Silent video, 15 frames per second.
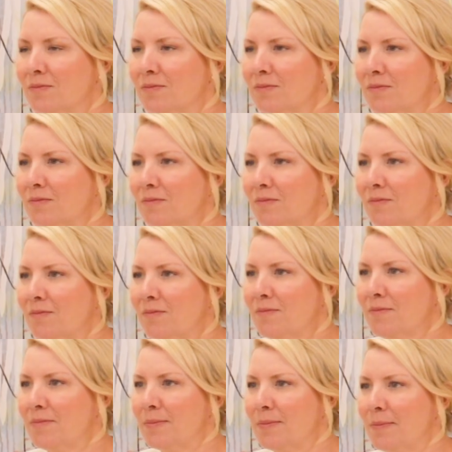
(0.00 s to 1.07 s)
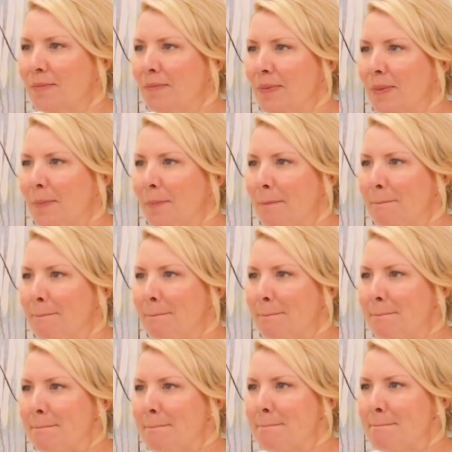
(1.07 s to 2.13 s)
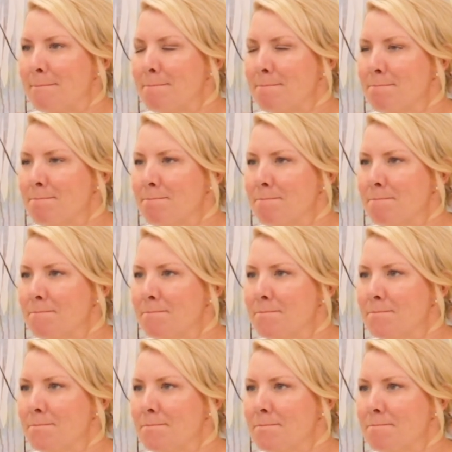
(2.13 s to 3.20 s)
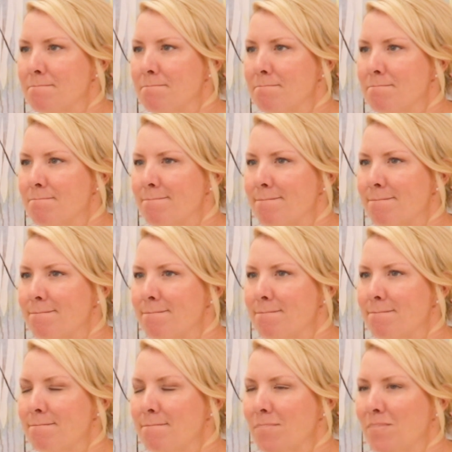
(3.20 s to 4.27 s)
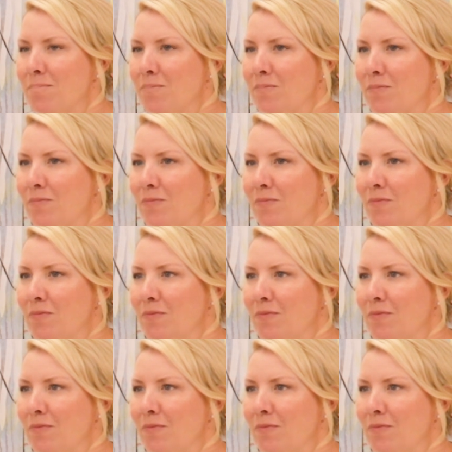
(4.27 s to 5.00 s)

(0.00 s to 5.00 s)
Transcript: (silent)